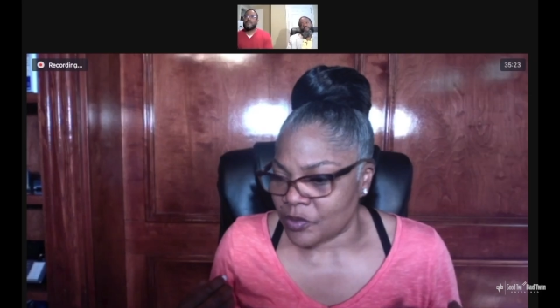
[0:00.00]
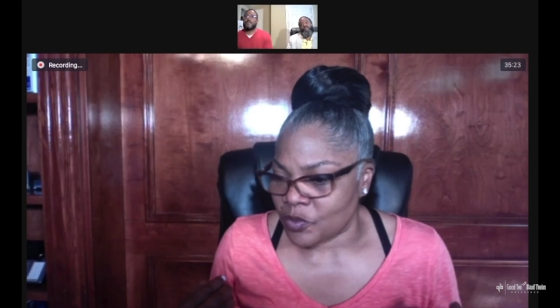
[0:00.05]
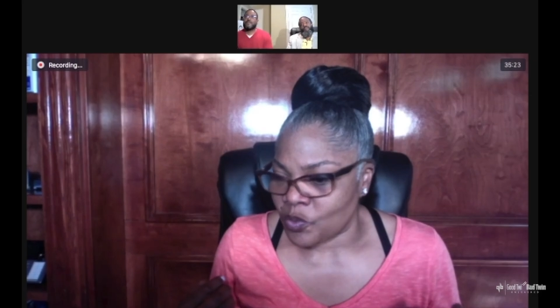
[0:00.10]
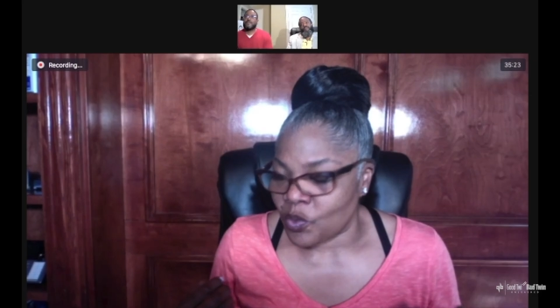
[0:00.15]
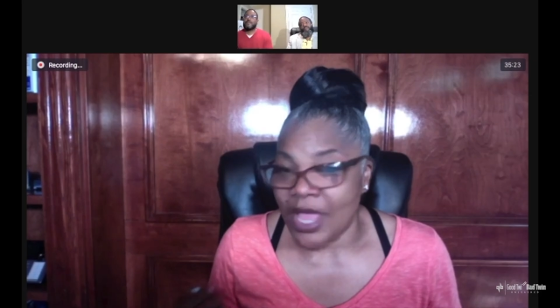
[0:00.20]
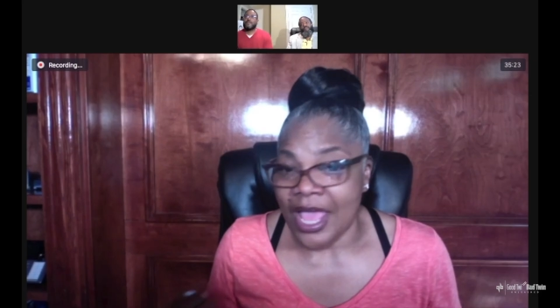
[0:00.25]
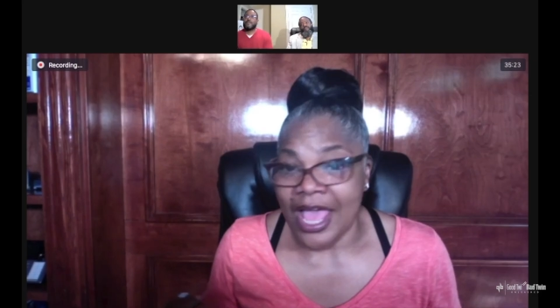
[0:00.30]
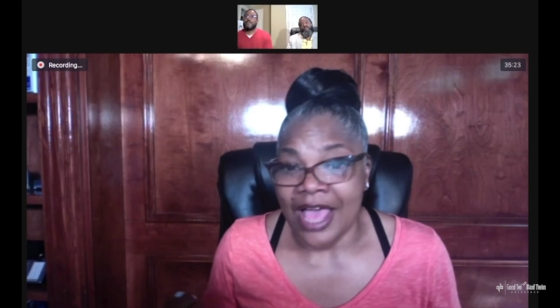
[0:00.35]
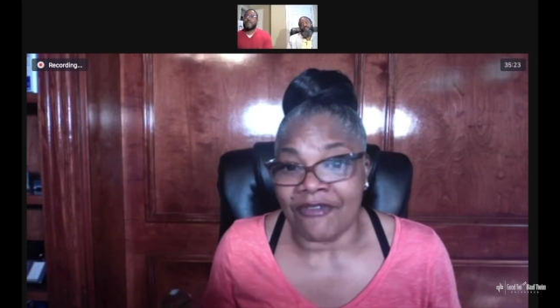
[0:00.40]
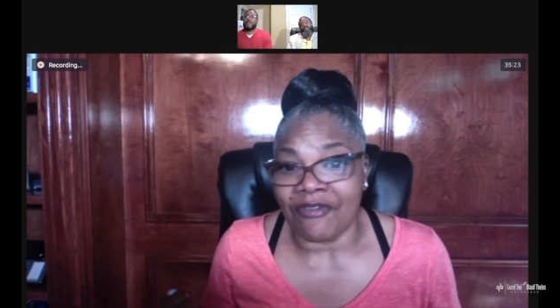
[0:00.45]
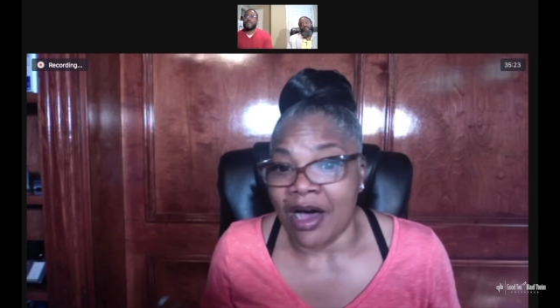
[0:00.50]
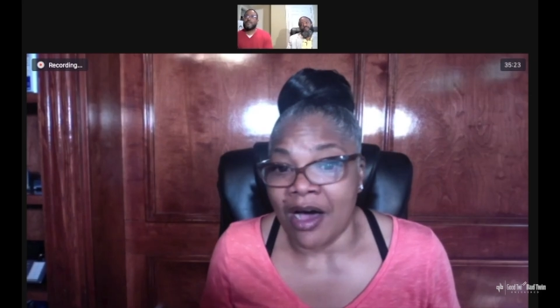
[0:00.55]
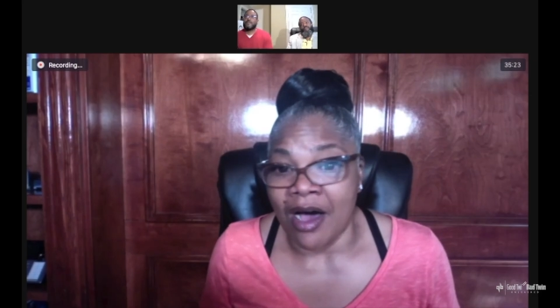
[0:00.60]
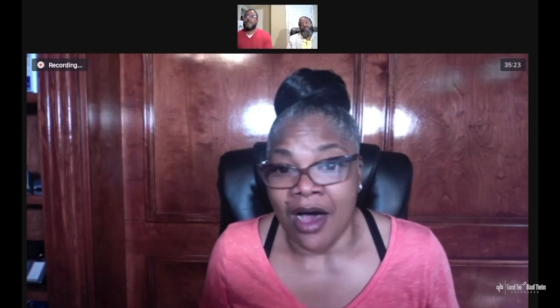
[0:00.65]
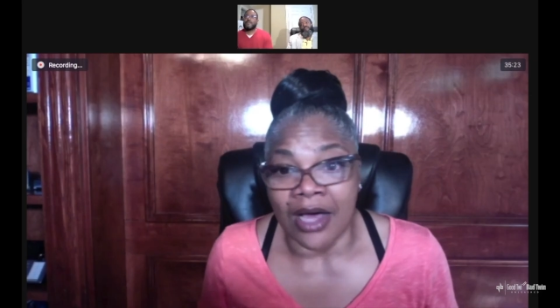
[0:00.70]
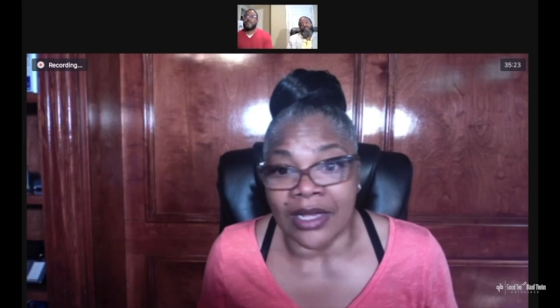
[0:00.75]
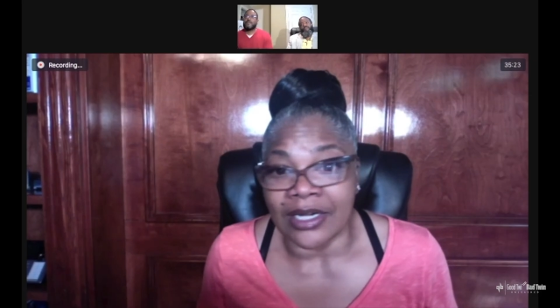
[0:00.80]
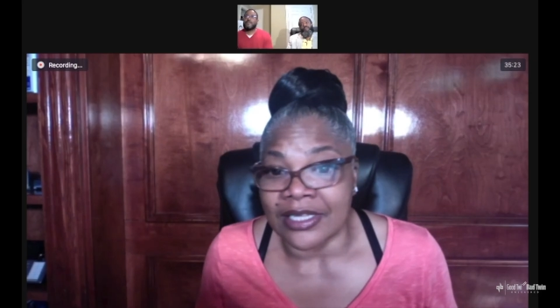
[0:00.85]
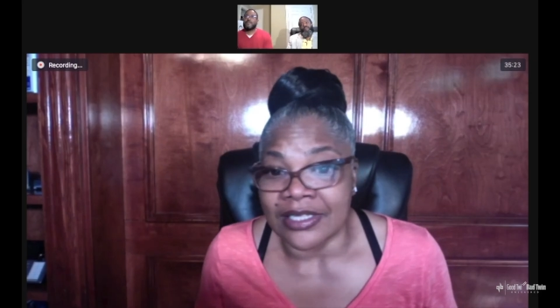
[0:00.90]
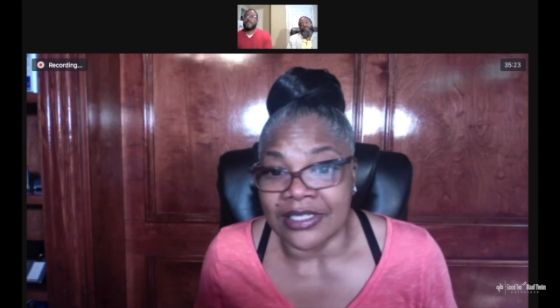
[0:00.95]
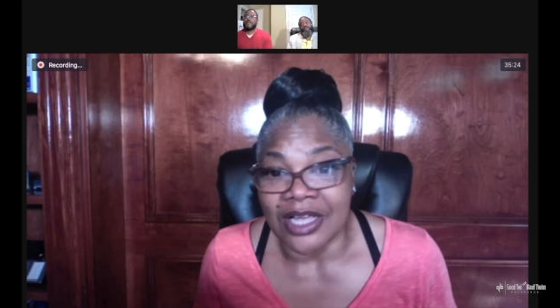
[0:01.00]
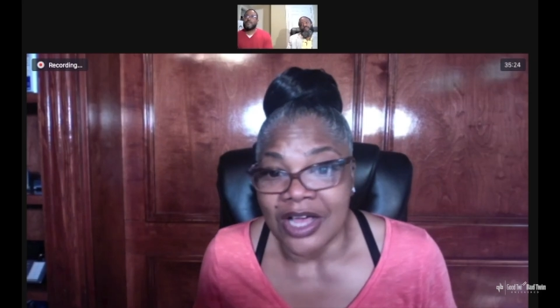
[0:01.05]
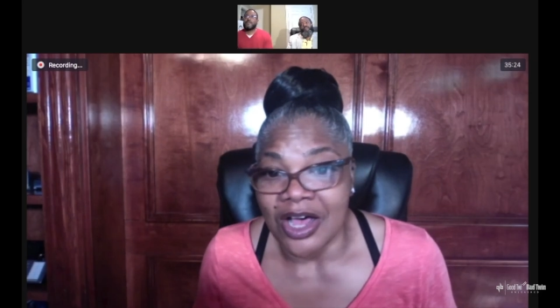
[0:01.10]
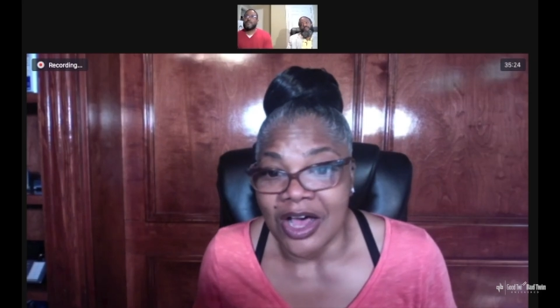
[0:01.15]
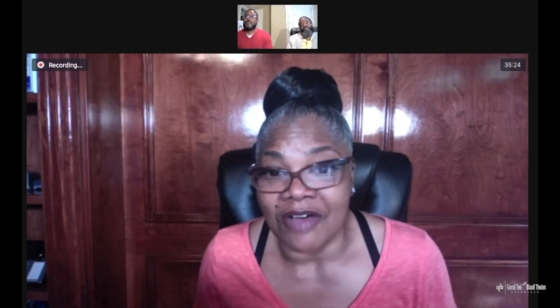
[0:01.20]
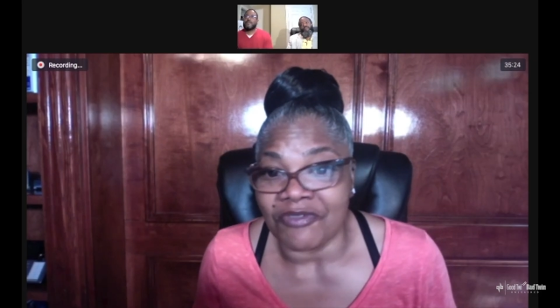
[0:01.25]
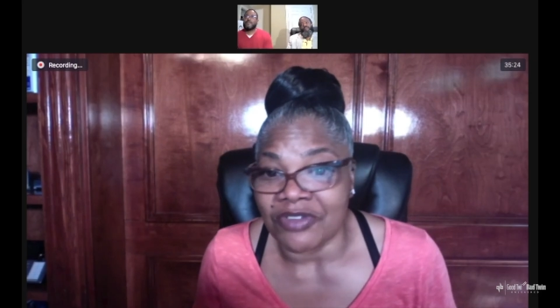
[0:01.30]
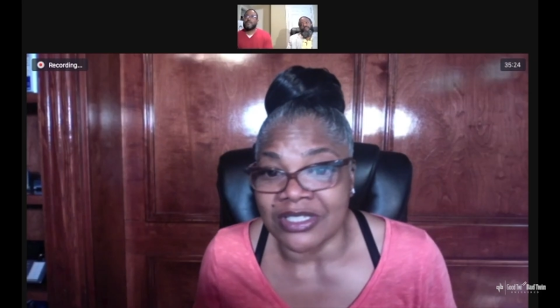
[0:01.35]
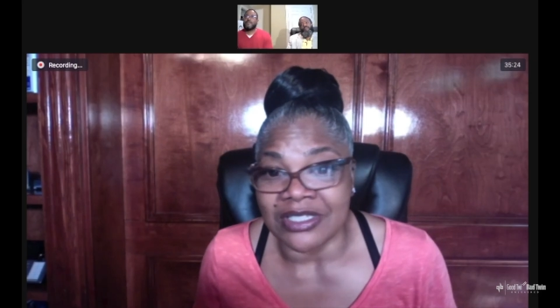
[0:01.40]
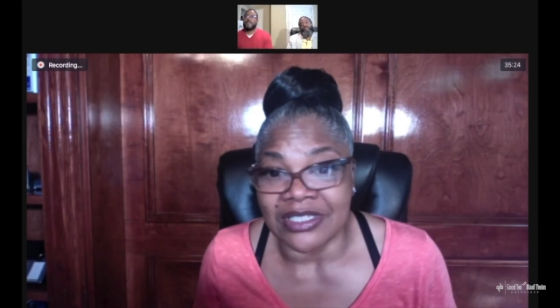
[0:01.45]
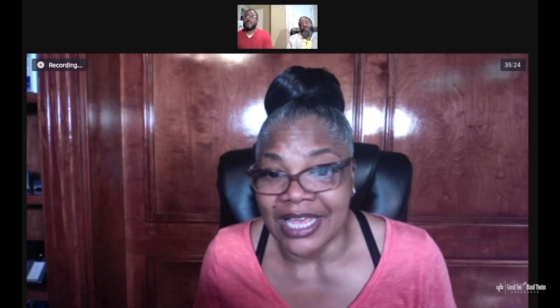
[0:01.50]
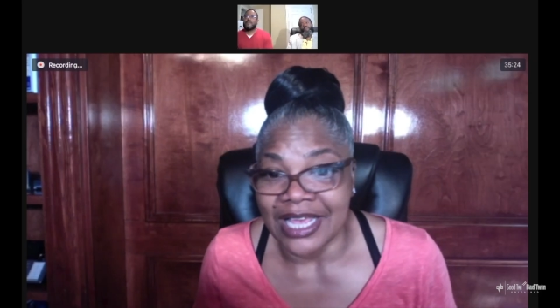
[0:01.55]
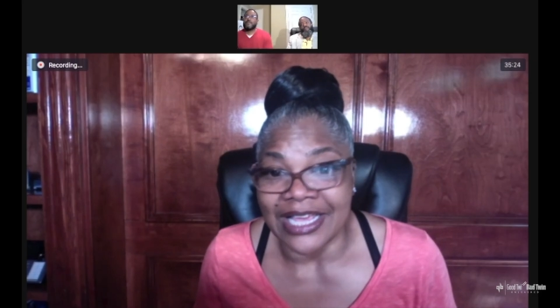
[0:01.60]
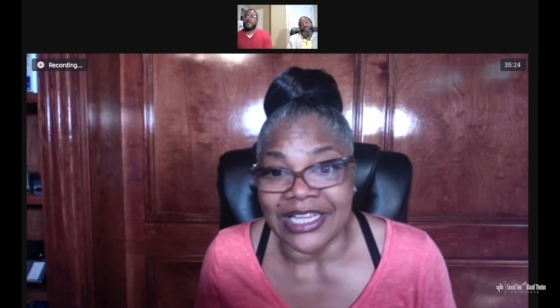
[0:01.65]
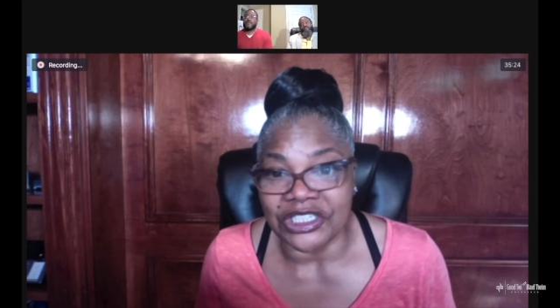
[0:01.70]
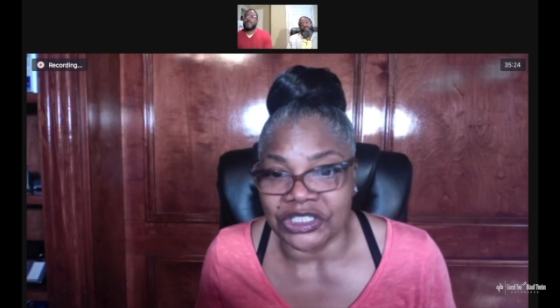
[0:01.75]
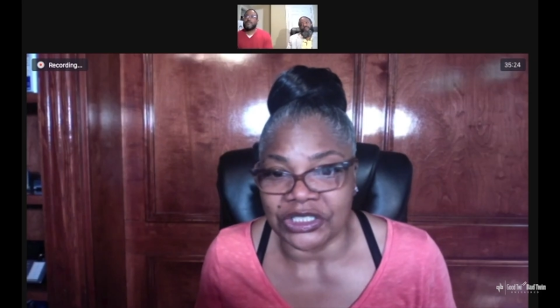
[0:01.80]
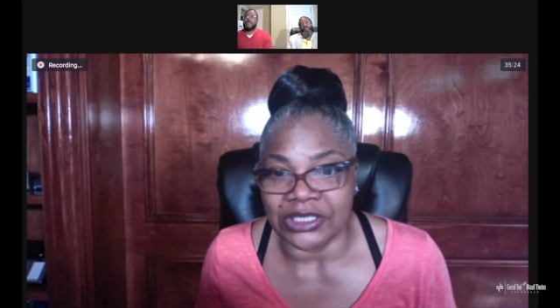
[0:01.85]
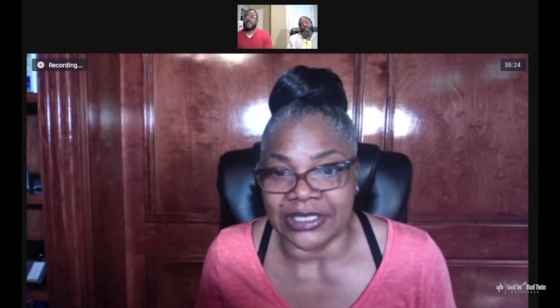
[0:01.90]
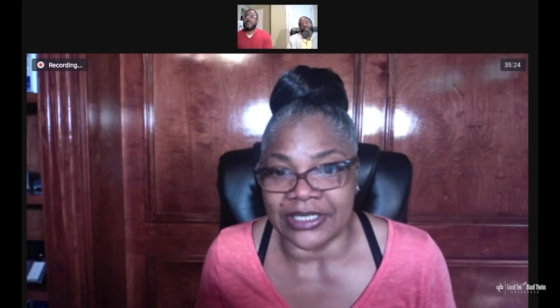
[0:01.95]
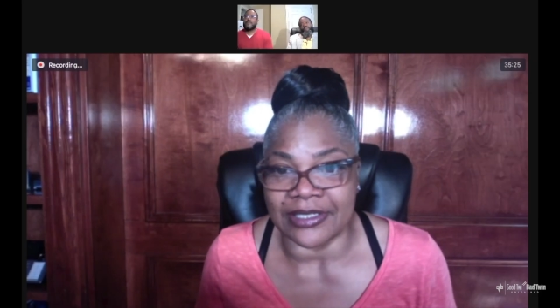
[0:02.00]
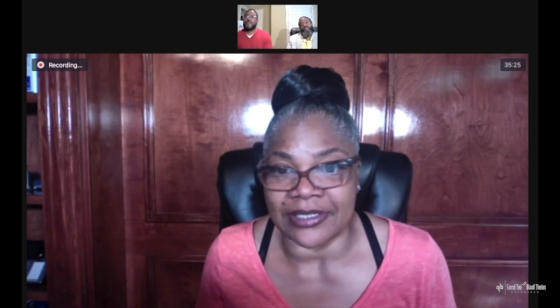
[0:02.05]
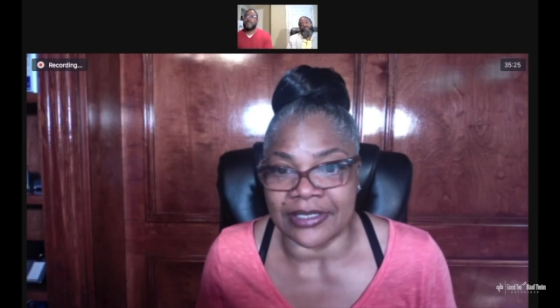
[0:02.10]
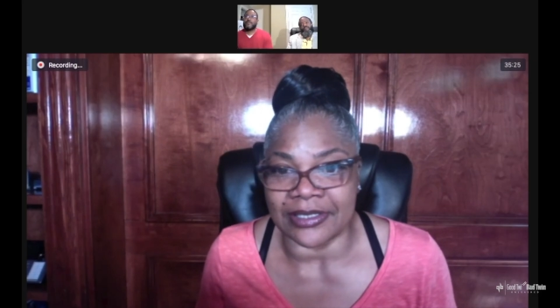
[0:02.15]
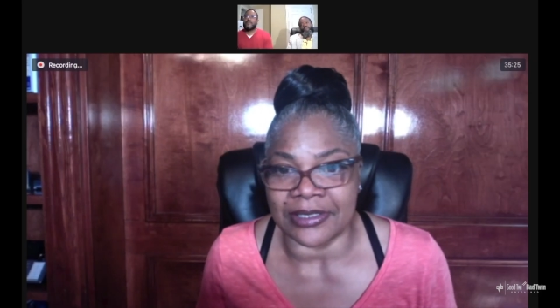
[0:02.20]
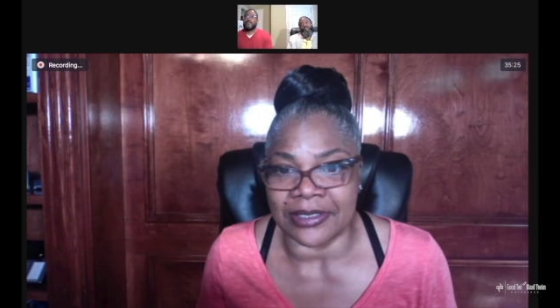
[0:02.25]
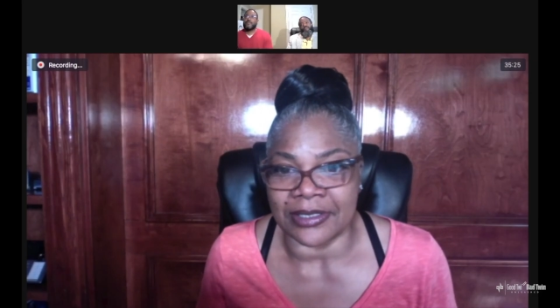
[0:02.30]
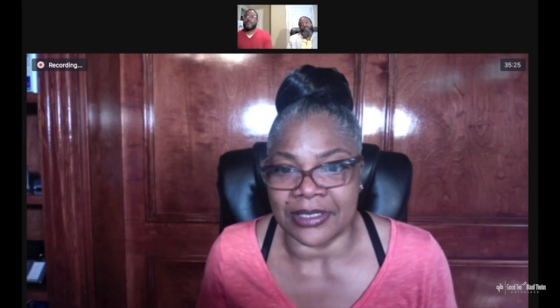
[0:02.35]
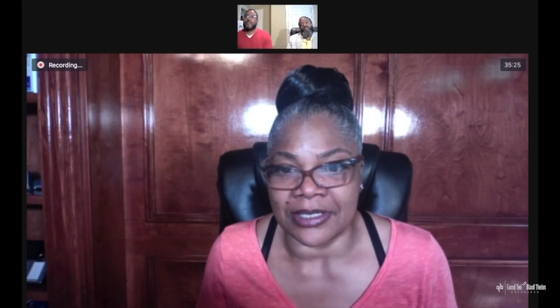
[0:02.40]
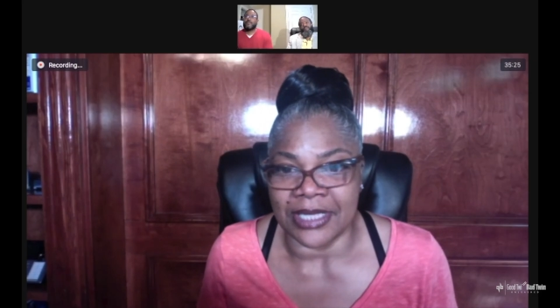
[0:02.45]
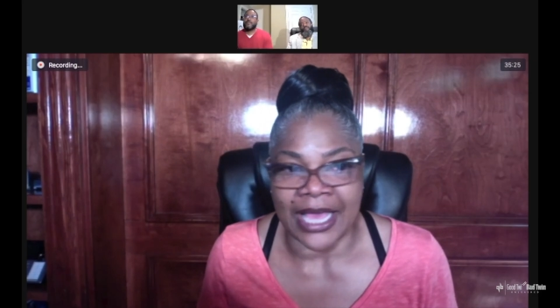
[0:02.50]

we have honest conversations.